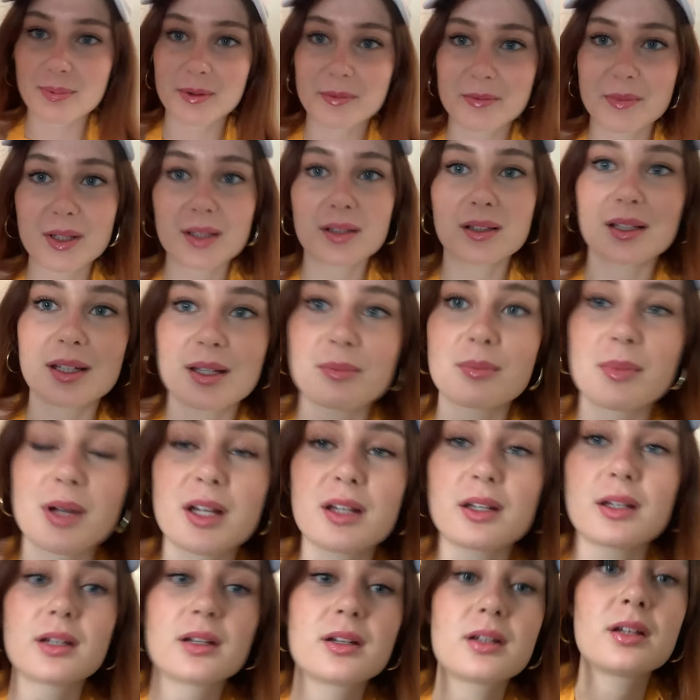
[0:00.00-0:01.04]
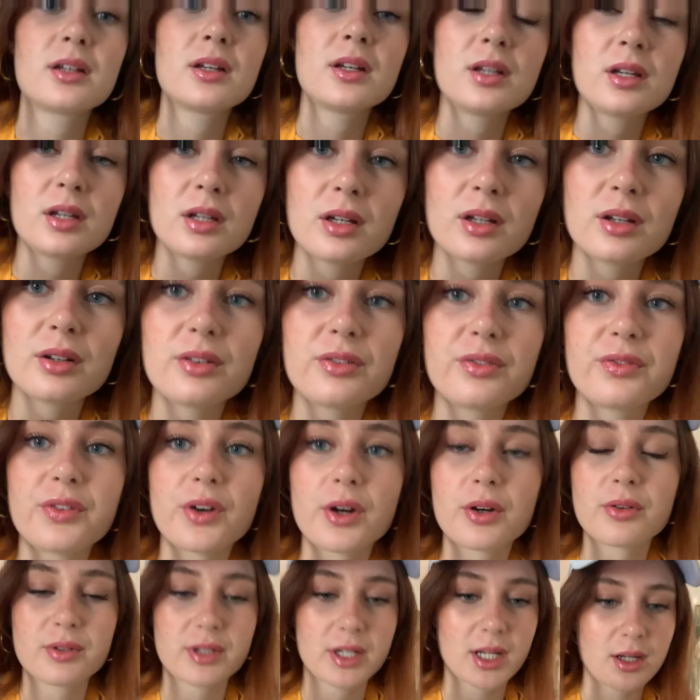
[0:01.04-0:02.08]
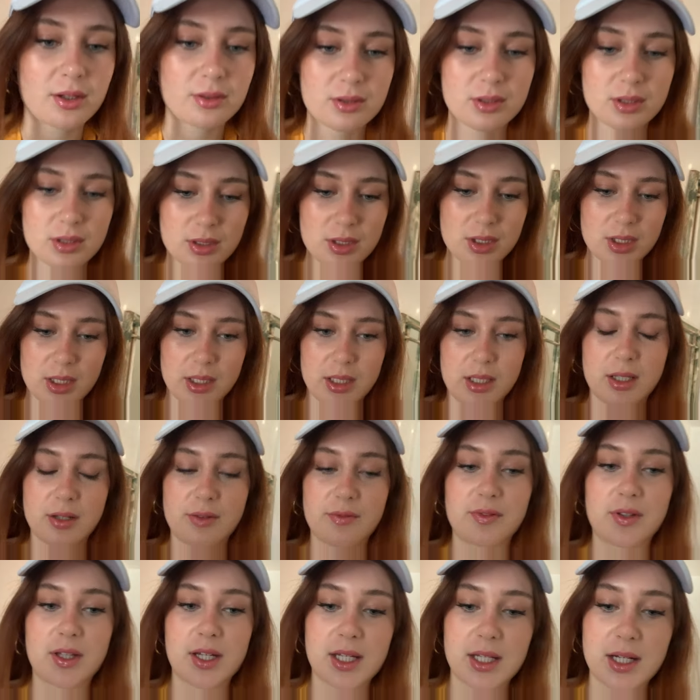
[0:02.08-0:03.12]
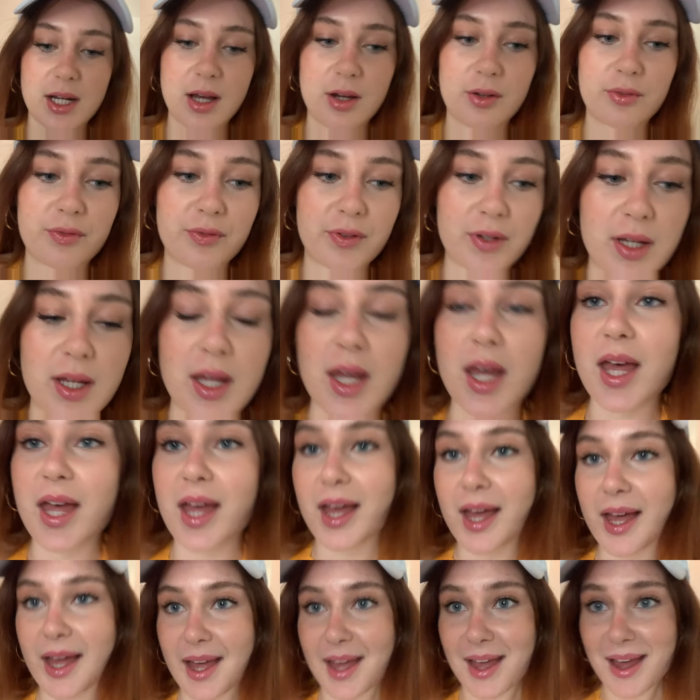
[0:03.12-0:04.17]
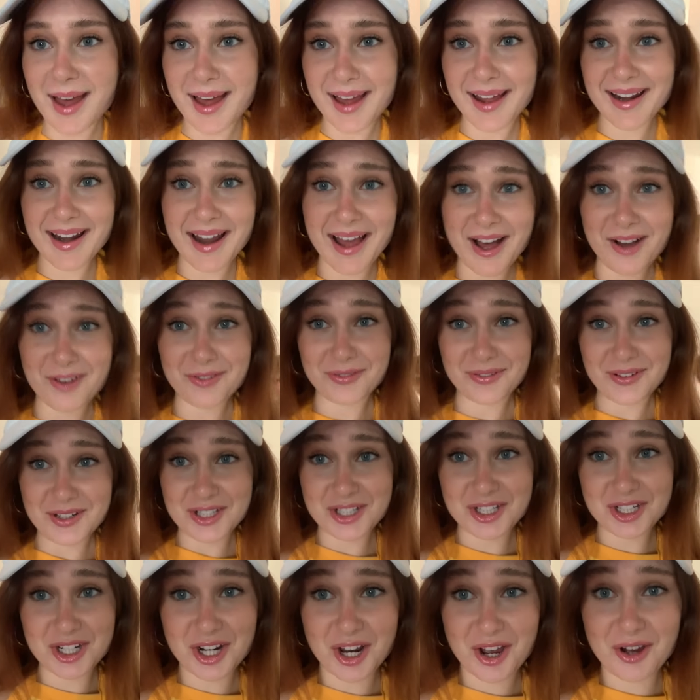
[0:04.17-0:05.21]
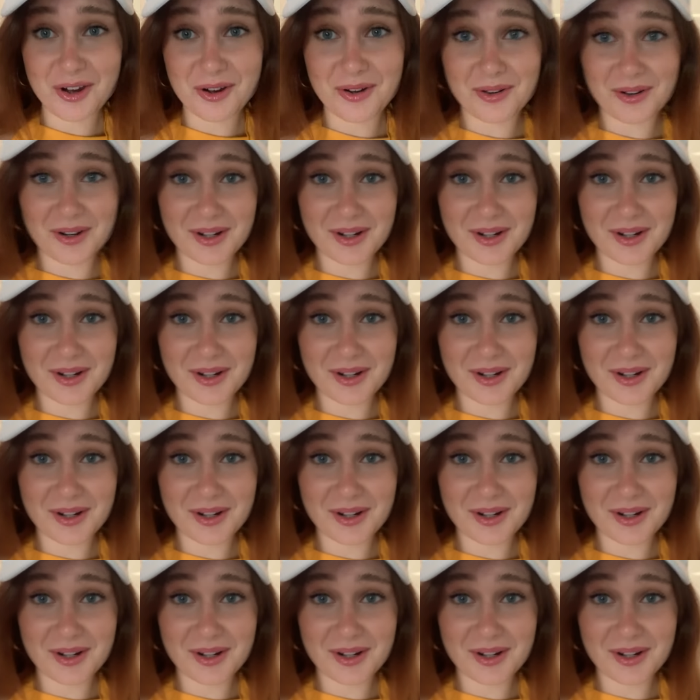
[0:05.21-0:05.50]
I'm gonna lean my phone down to give like an outfit. An outfit show.